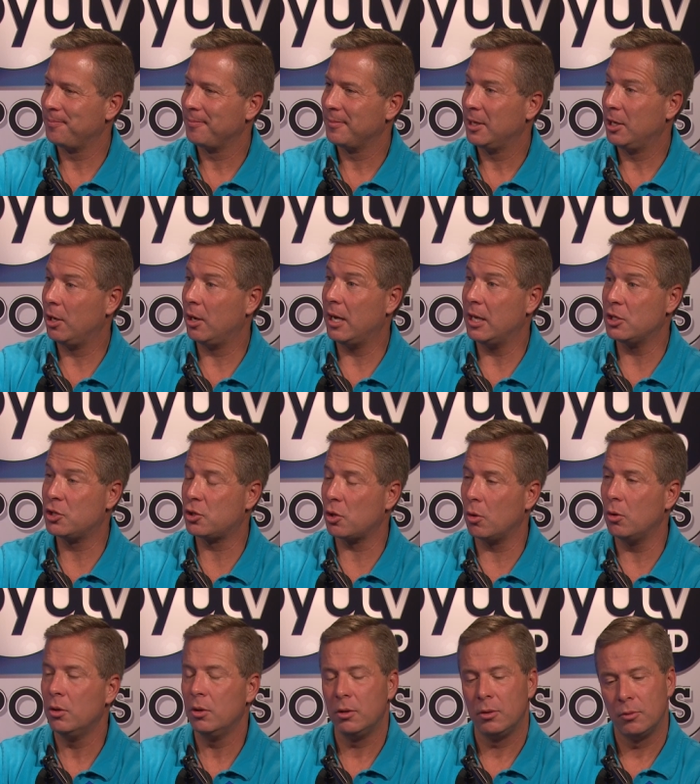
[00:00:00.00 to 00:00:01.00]
You know, and
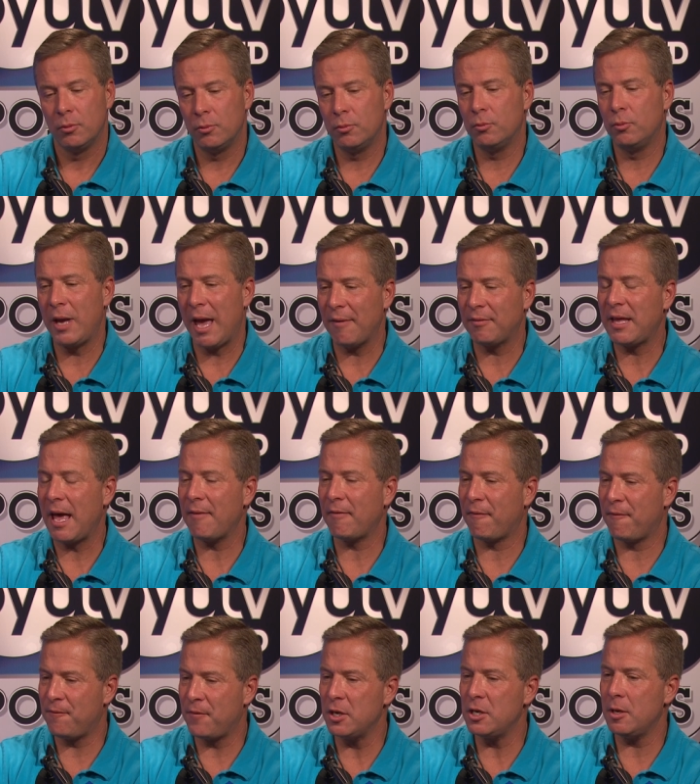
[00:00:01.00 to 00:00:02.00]
so we have to have a
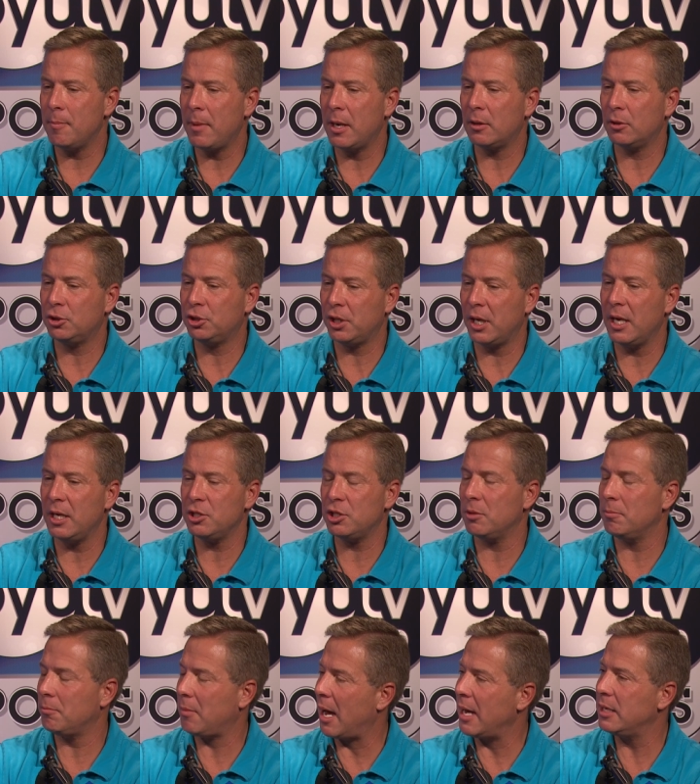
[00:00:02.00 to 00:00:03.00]
fundamental change
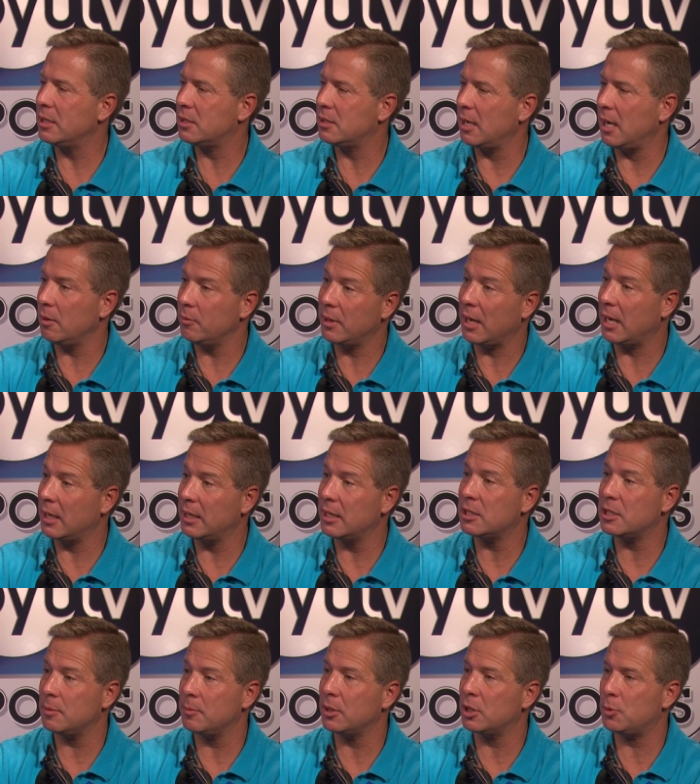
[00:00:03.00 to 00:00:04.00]
in mindset and we got to get
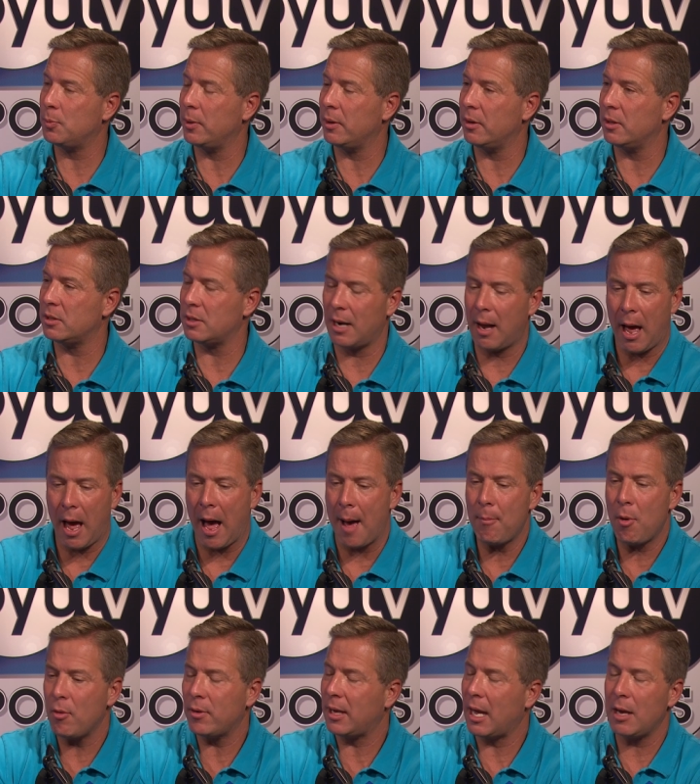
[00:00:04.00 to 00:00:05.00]
some experience. And I'm
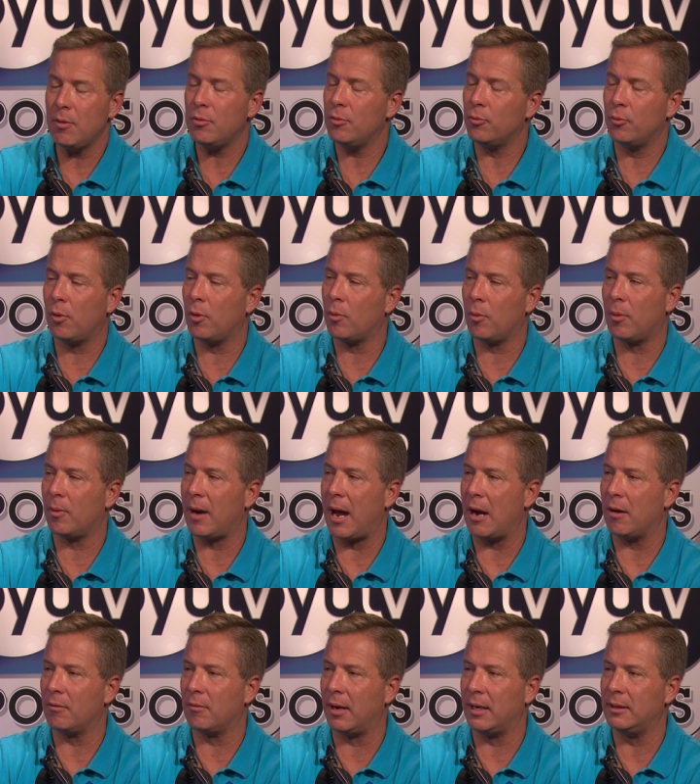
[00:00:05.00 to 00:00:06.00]
okay with where we're
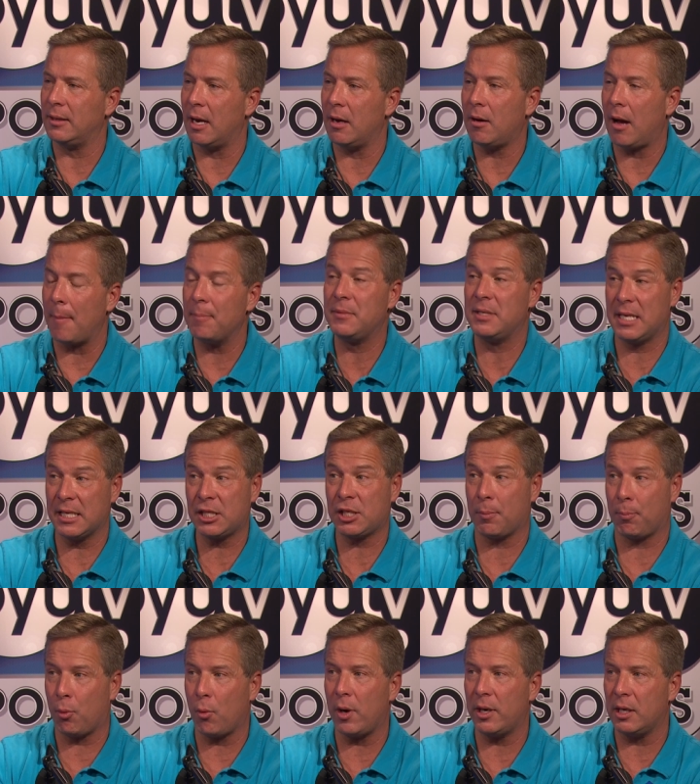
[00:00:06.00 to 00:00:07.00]
at right now. I'm
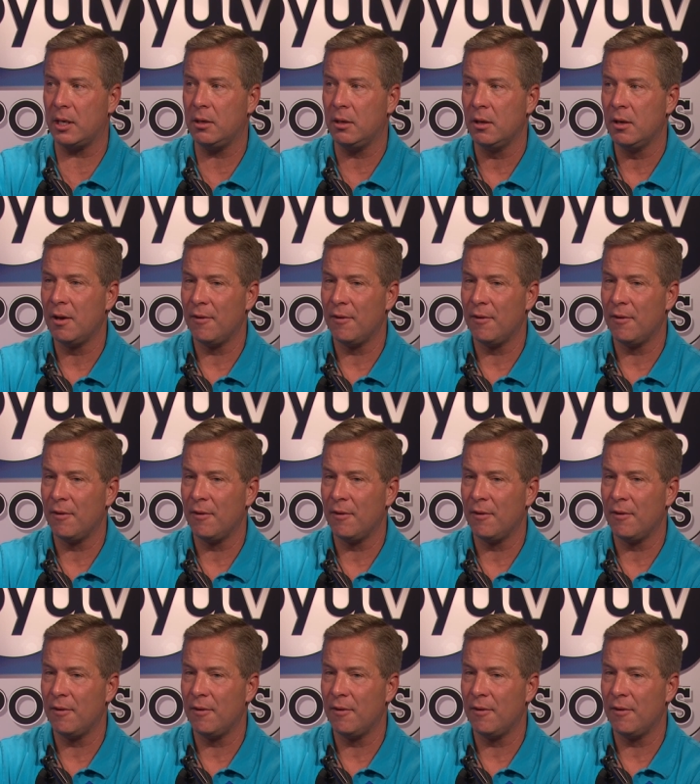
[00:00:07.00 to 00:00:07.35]
disappointed.